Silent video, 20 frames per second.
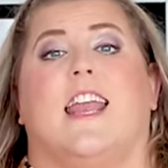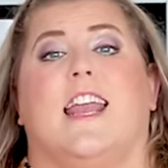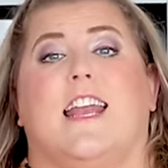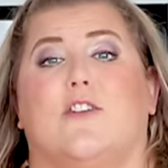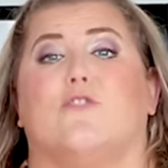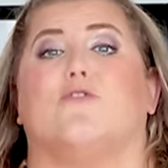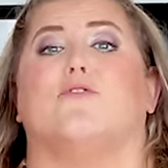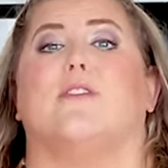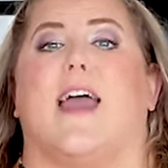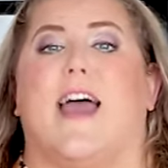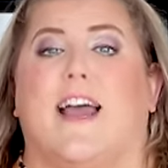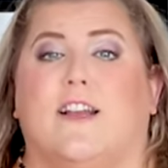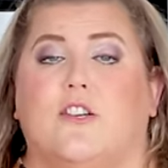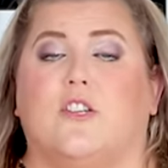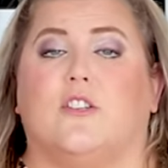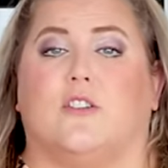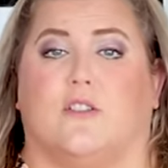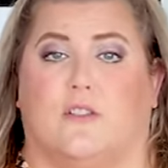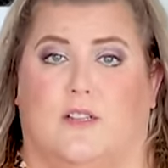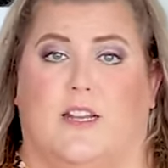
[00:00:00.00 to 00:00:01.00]

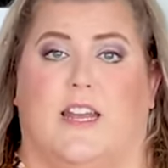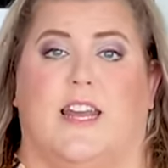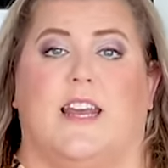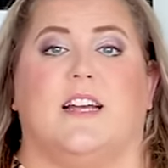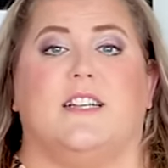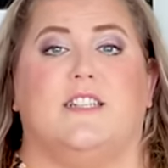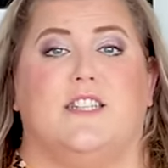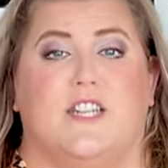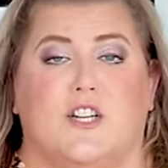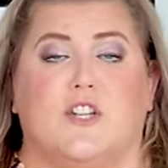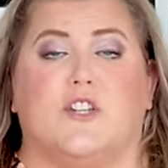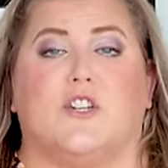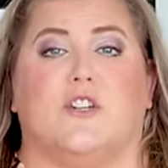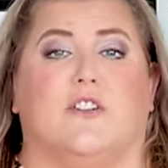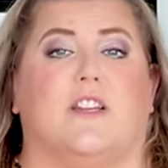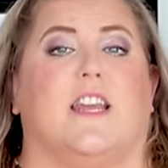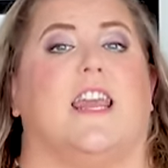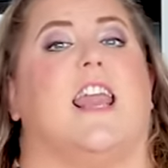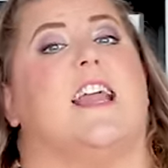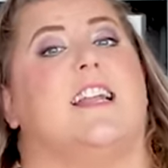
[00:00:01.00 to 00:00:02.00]
internationally,
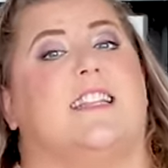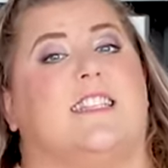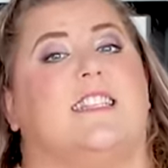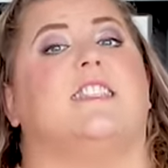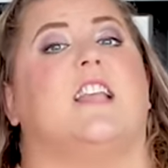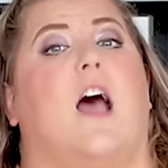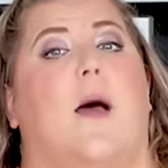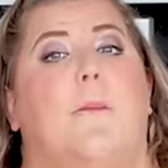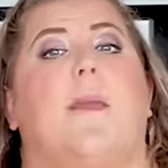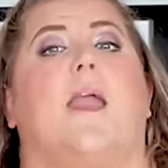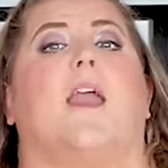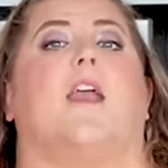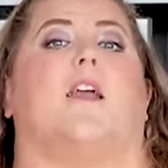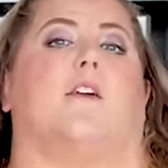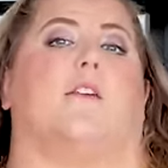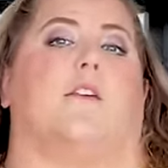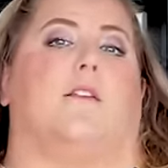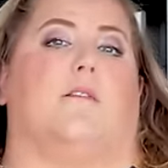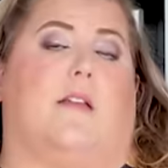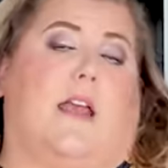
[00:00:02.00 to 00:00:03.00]
additionally, in some
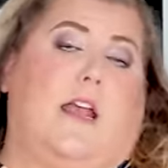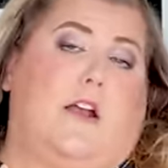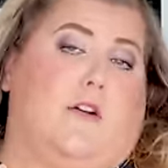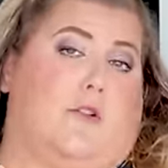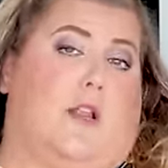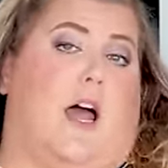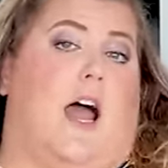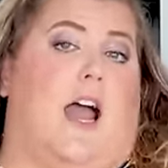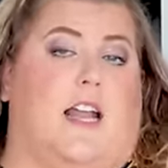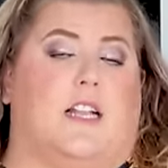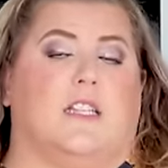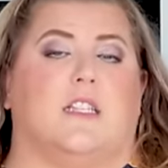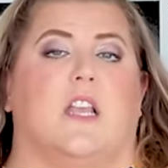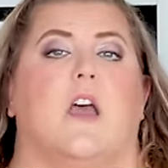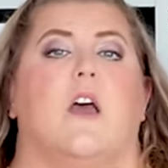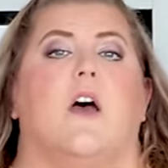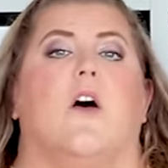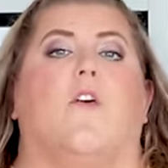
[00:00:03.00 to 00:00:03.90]
airlines,